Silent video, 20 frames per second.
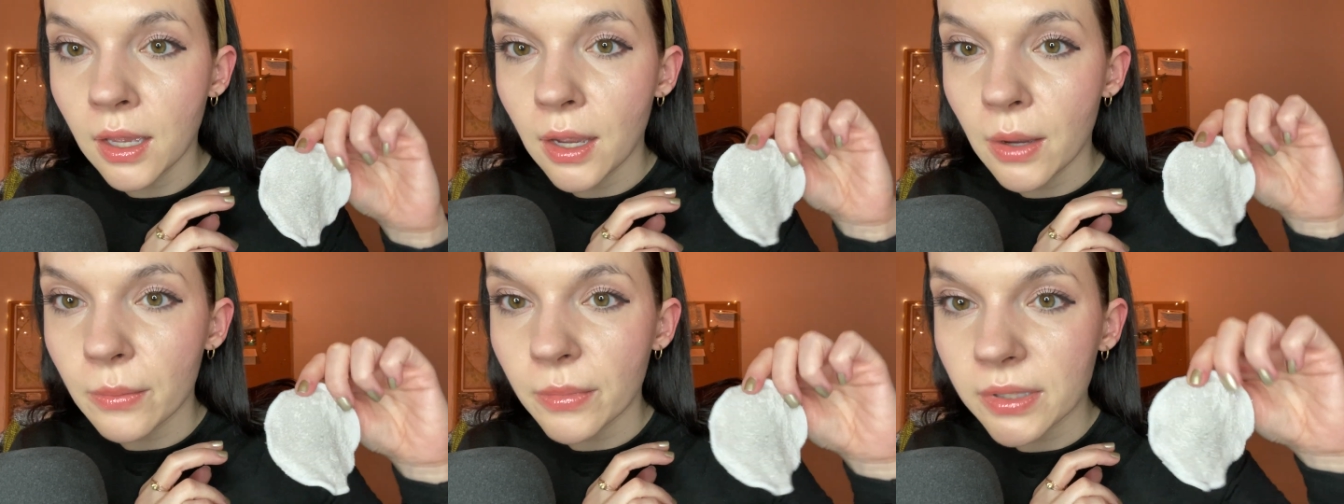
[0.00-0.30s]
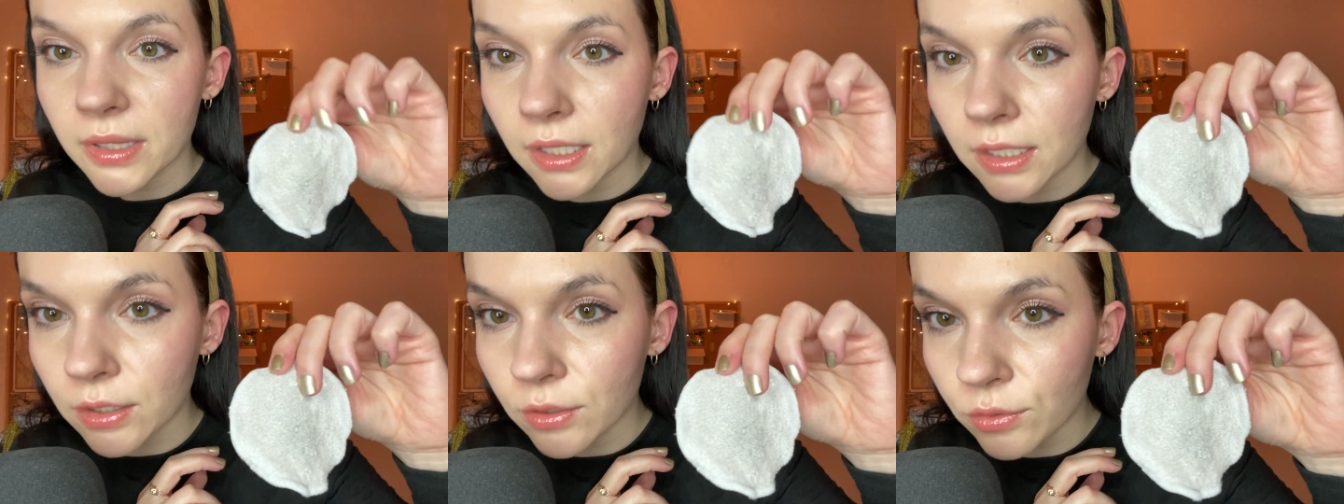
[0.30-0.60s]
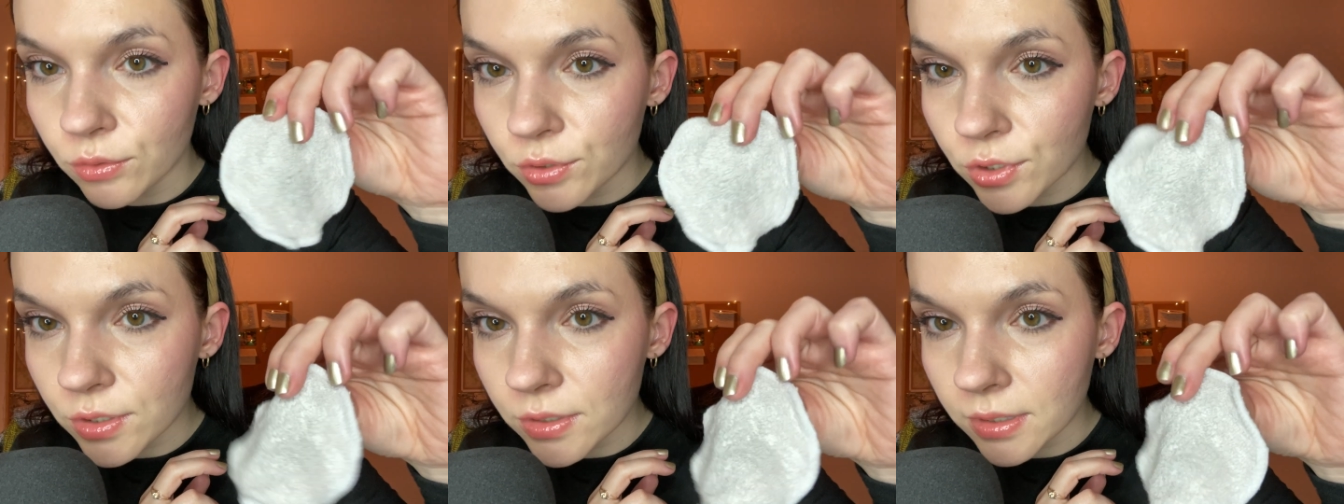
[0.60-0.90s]
but they do
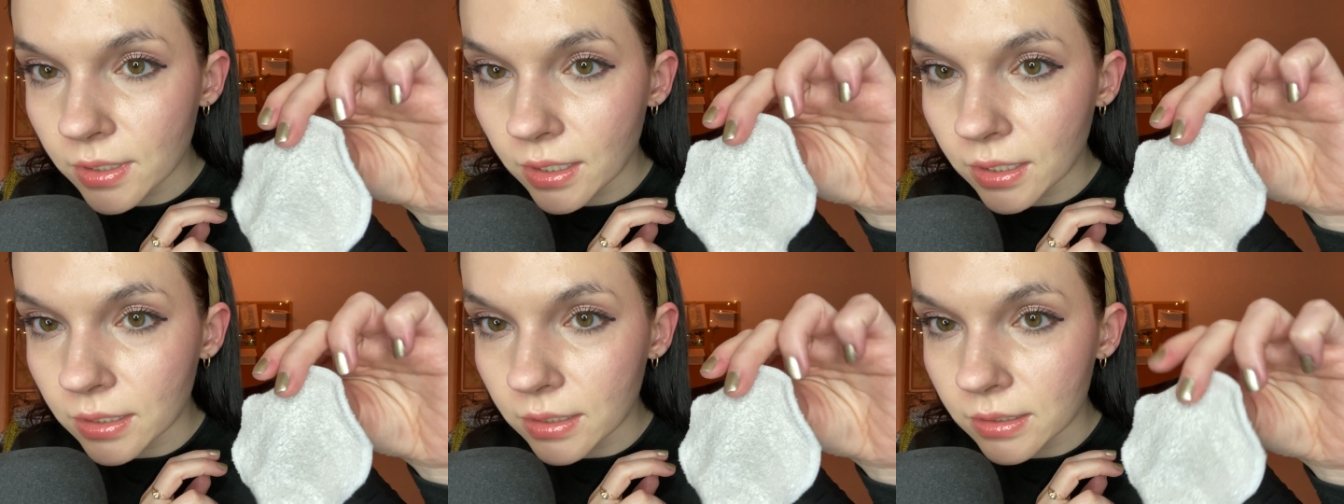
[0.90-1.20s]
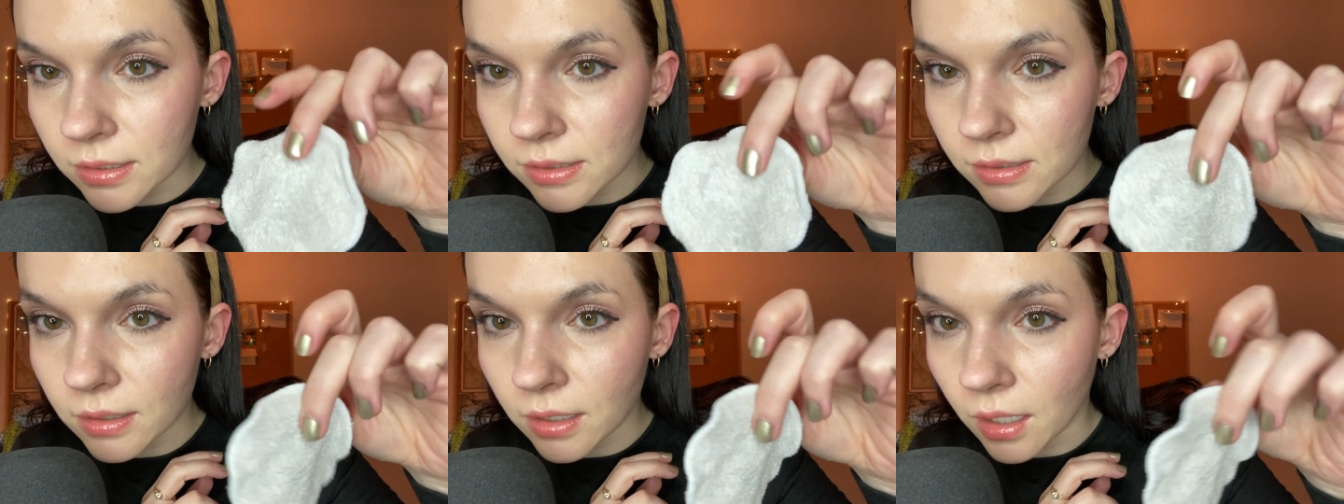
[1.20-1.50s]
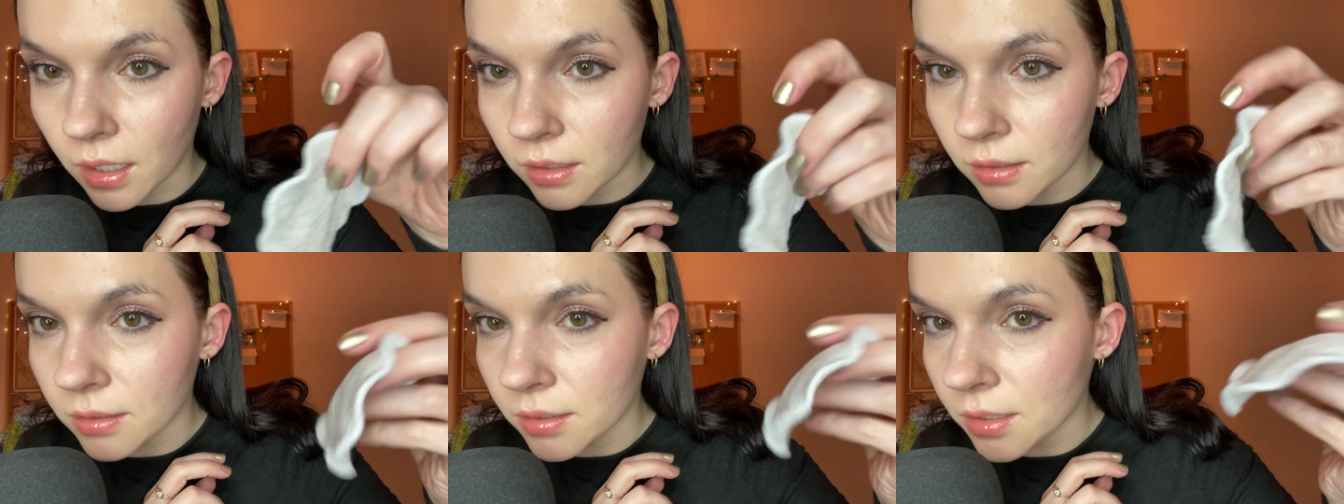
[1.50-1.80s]
just get
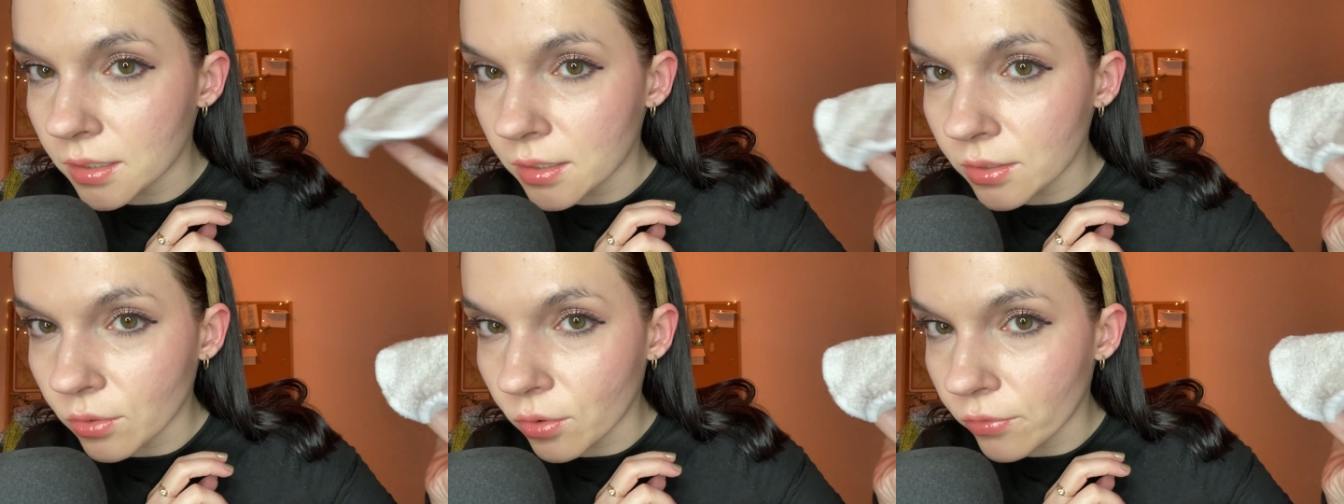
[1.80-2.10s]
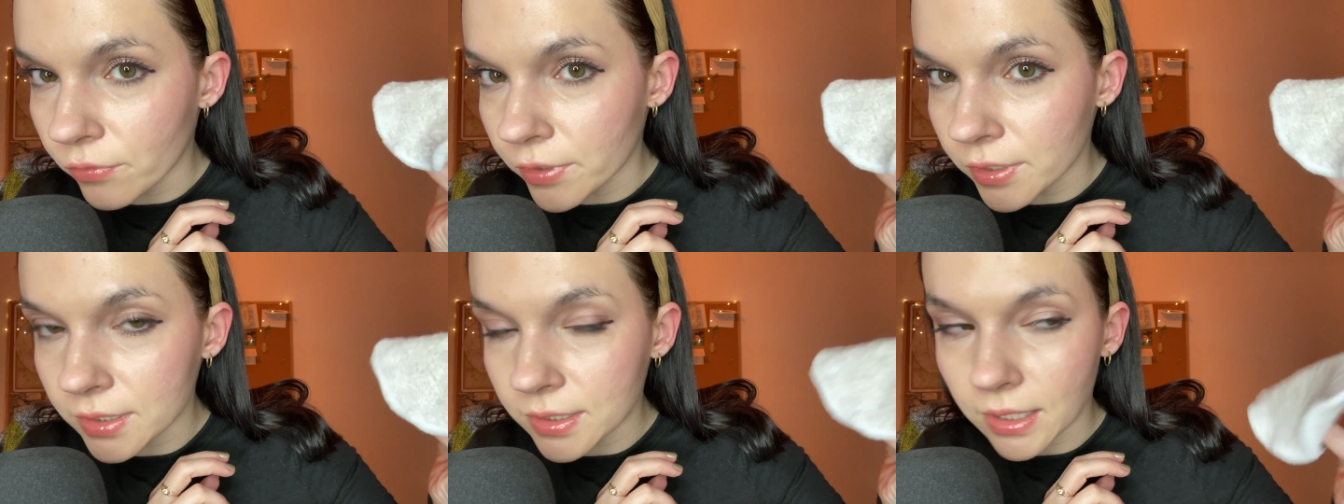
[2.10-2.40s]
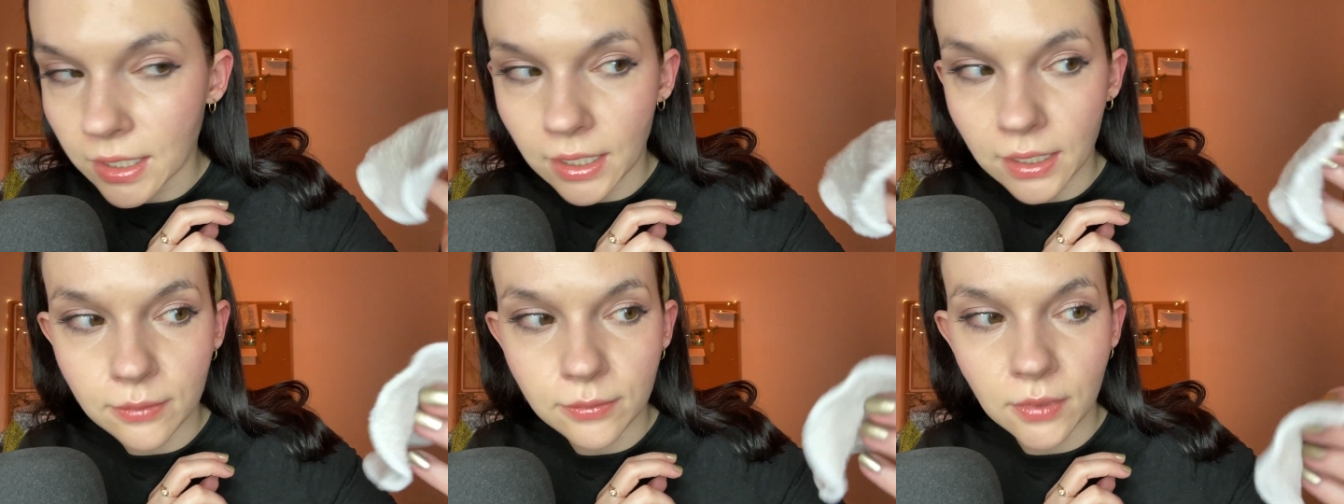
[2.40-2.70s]
discolored over
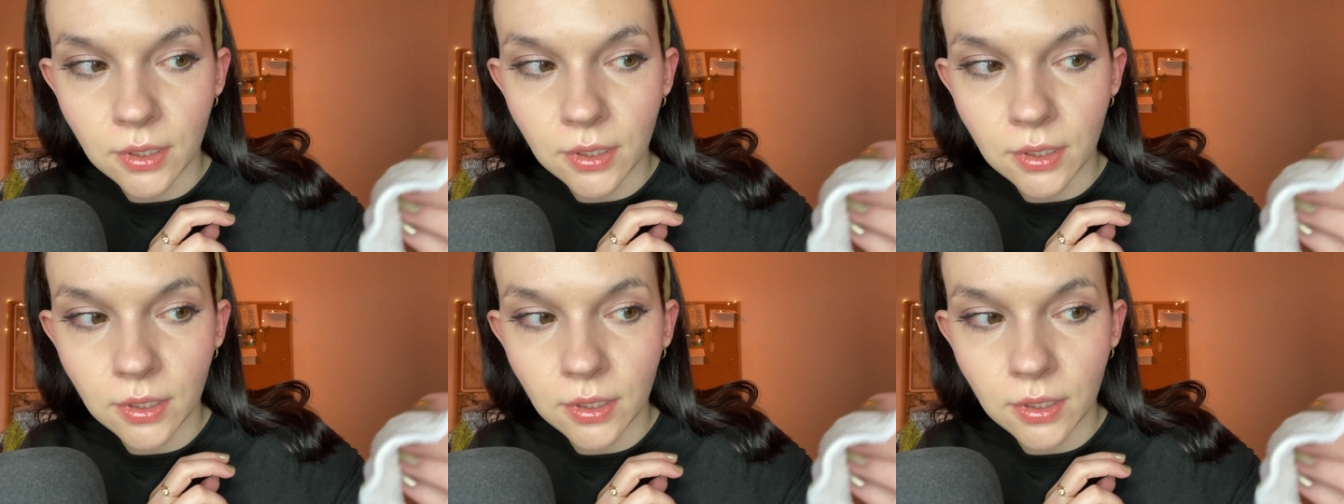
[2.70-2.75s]
time.